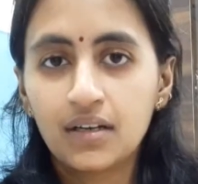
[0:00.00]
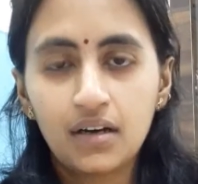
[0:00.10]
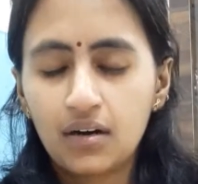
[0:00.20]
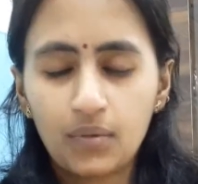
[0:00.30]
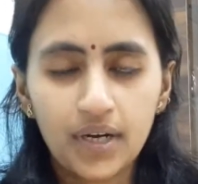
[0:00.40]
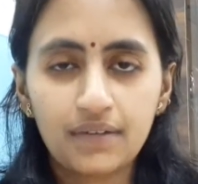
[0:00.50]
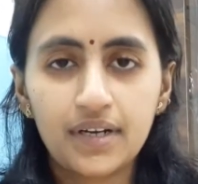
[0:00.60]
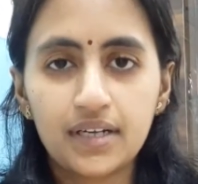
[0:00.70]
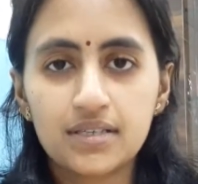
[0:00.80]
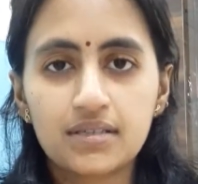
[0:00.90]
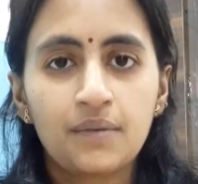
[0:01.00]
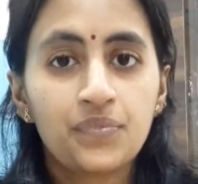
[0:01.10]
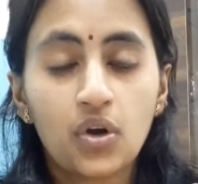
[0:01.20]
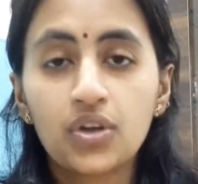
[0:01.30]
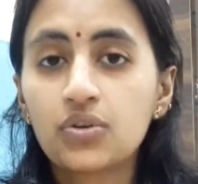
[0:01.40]
whatever it is,
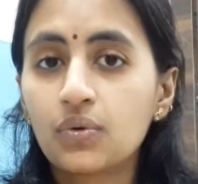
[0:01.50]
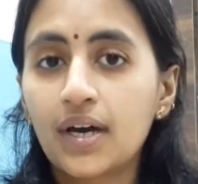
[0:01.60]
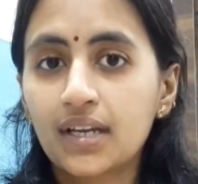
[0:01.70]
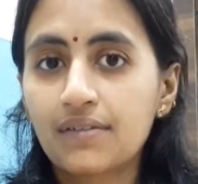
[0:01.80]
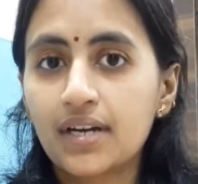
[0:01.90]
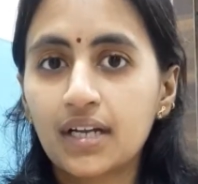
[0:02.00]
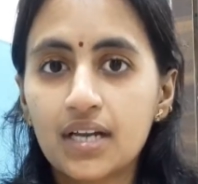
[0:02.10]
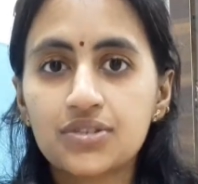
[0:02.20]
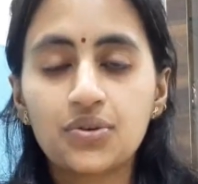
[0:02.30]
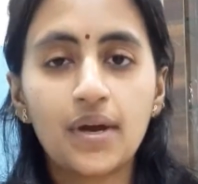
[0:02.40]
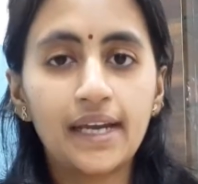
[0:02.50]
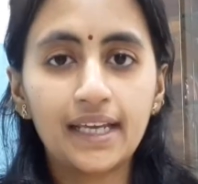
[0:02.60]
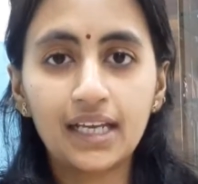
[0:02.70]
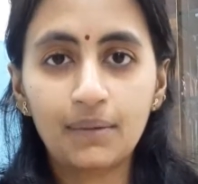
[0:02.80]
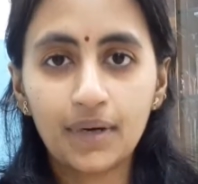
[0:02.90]
or you are given a task, you are
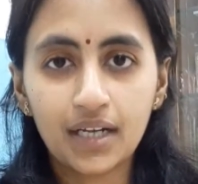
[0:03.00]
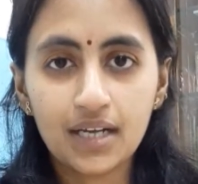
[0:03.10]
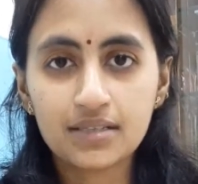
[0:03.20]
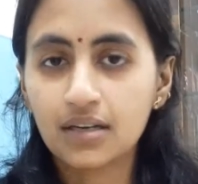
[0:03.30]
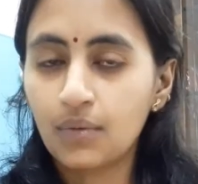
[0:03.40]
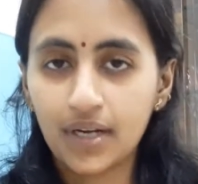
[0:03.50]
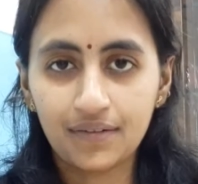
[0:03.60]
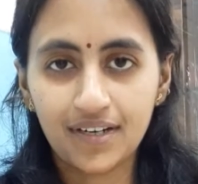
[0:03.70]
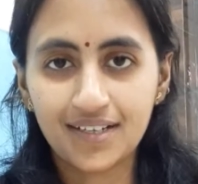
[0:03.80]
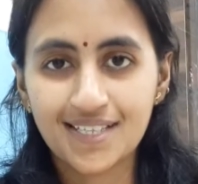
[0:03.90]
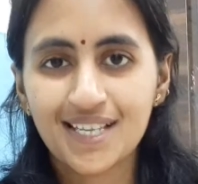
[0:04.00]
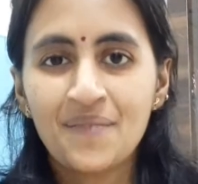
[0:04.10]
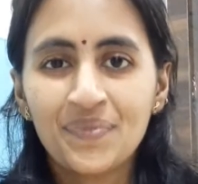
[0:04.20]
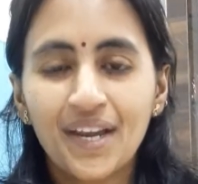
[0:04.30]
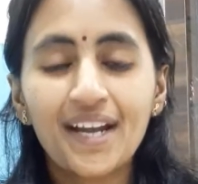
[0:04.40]
taking up a task, whatever it is,
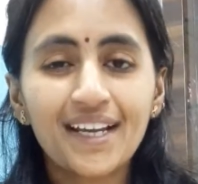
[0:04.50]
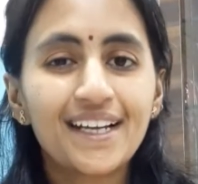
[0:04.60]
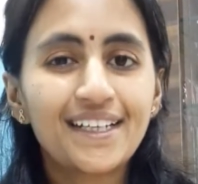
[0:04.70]
right?